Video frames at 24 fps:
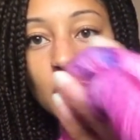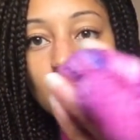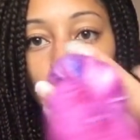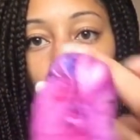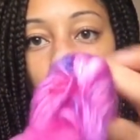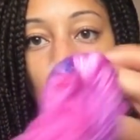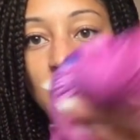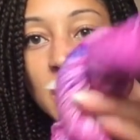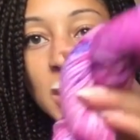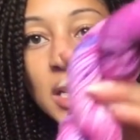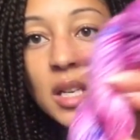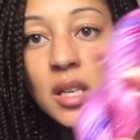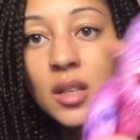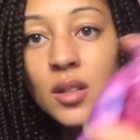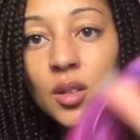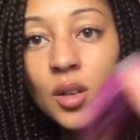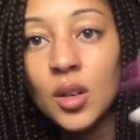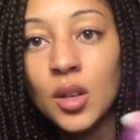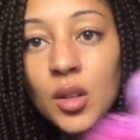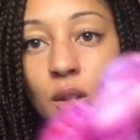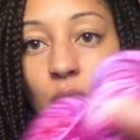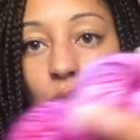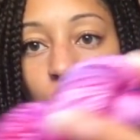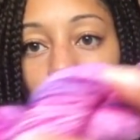But these
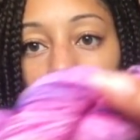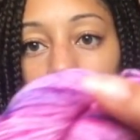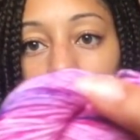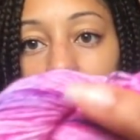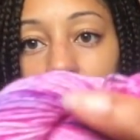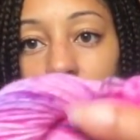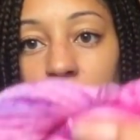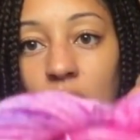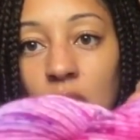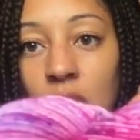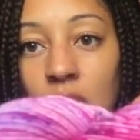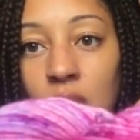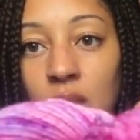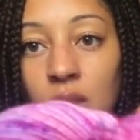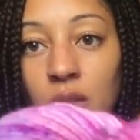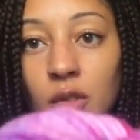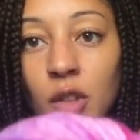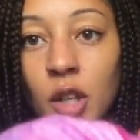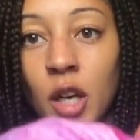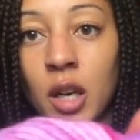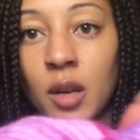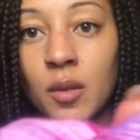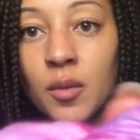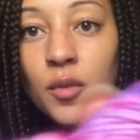are the colours that I
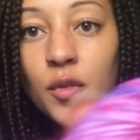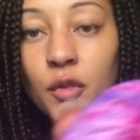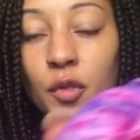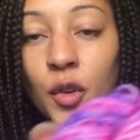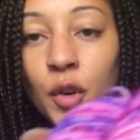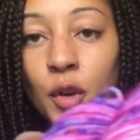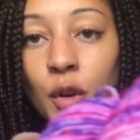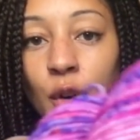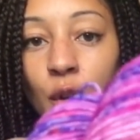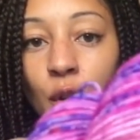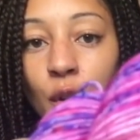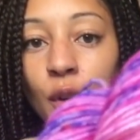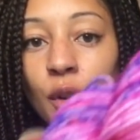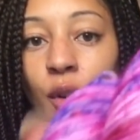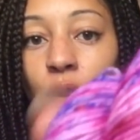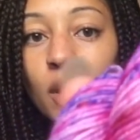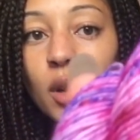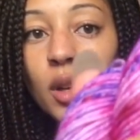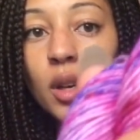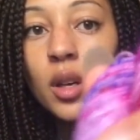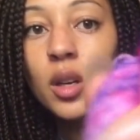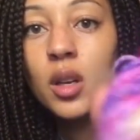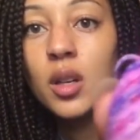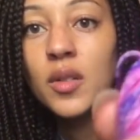love going for.
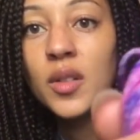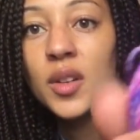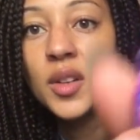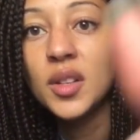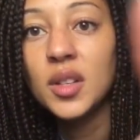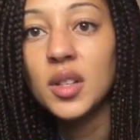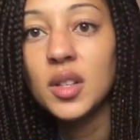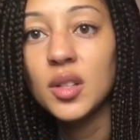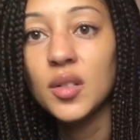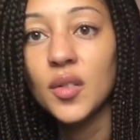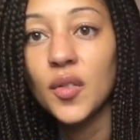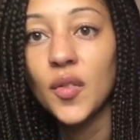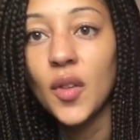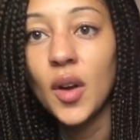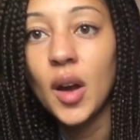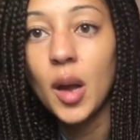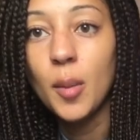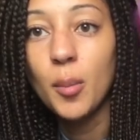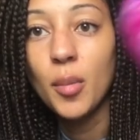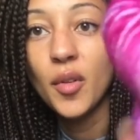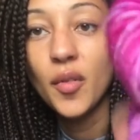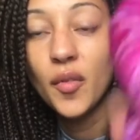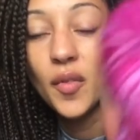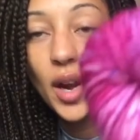This is a
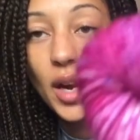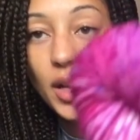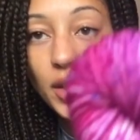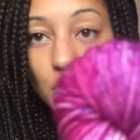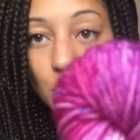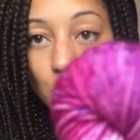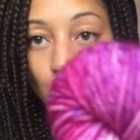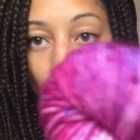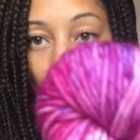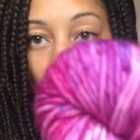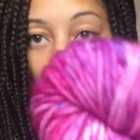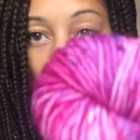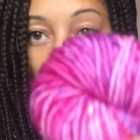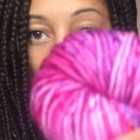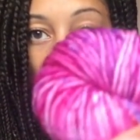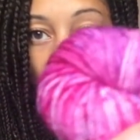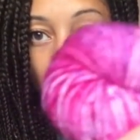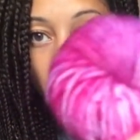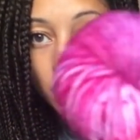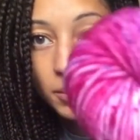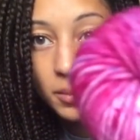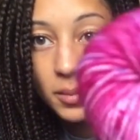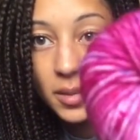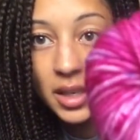Fibre
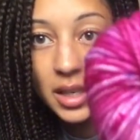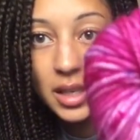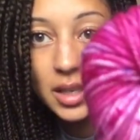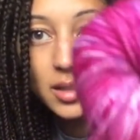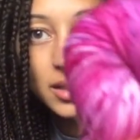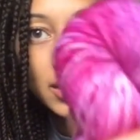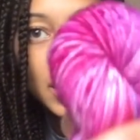Factory mini